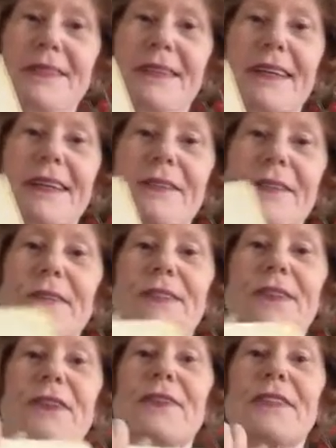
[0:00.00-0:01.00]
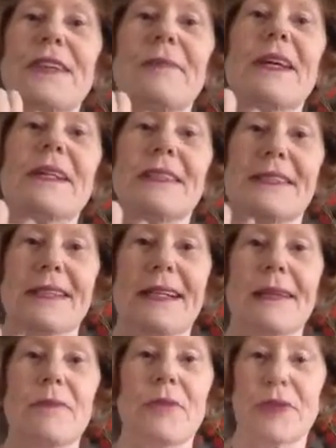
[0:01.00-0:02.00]
I don't even know if they make this
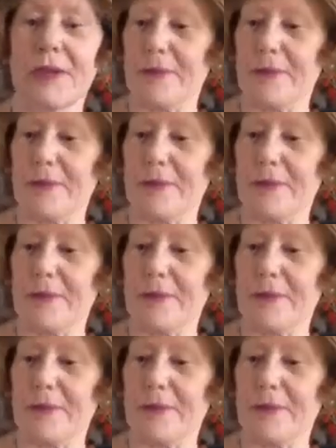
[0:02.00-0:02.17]
anymore,